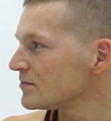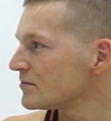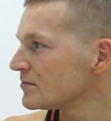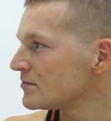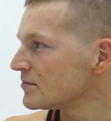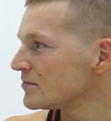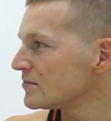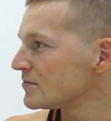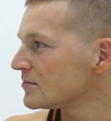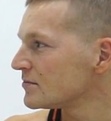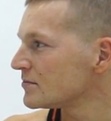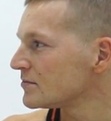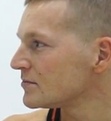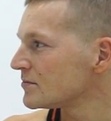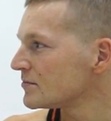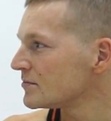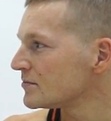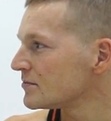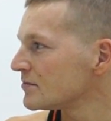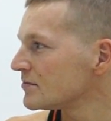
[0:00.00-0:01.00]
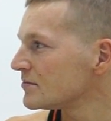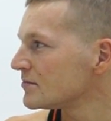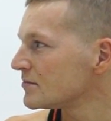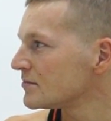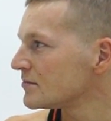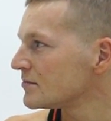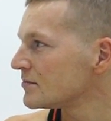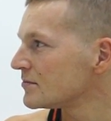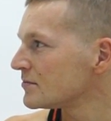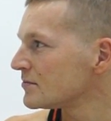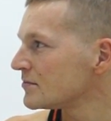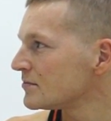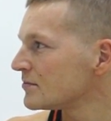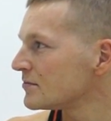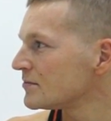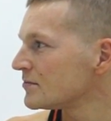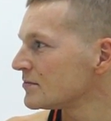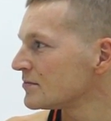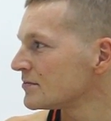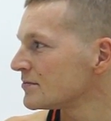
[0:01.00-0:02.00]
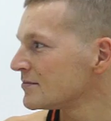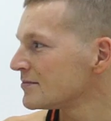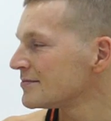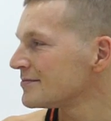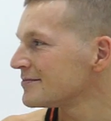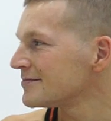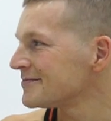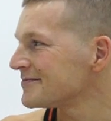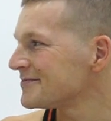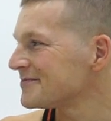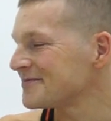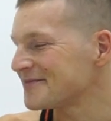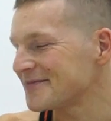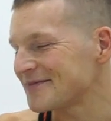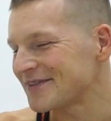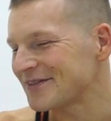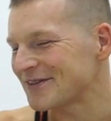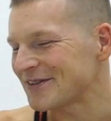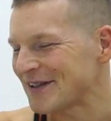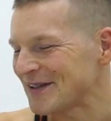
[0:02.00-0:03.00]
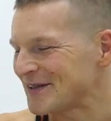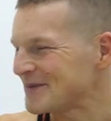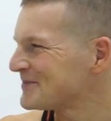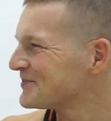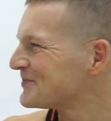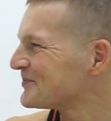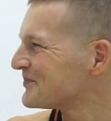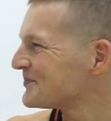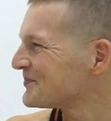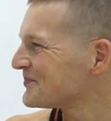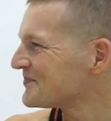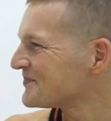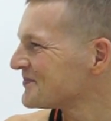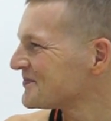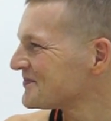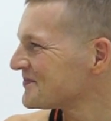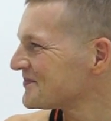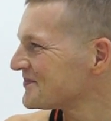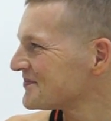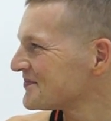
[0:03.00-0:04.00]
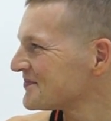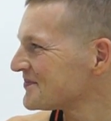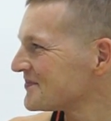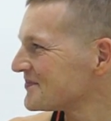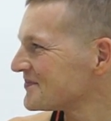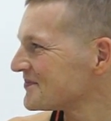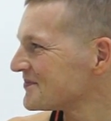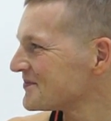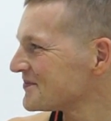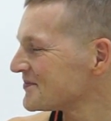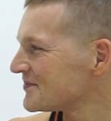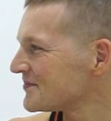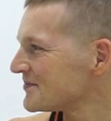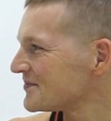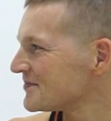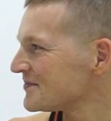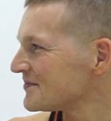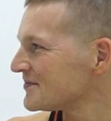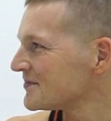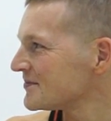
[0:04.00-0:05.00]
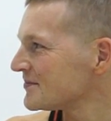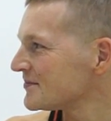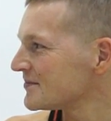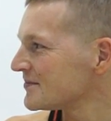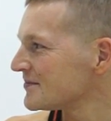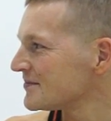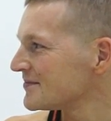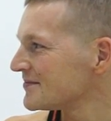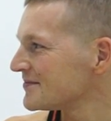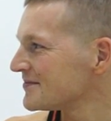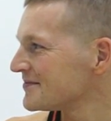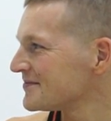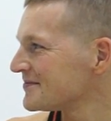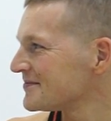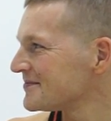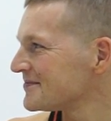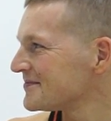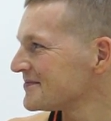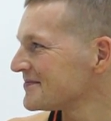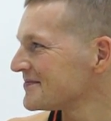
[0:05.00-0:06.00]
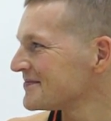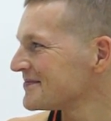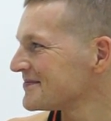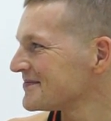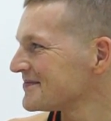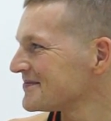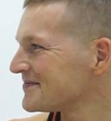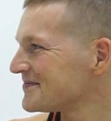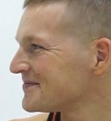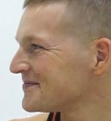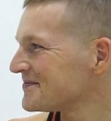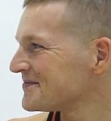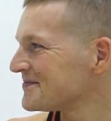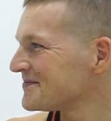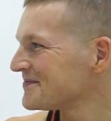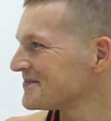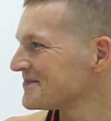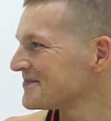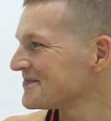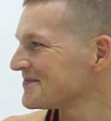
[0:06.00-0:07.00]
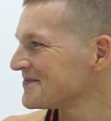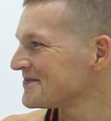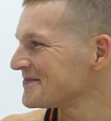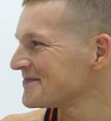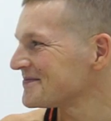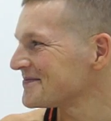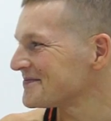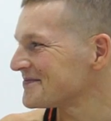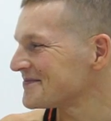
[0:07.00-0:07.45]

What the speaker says: (silent)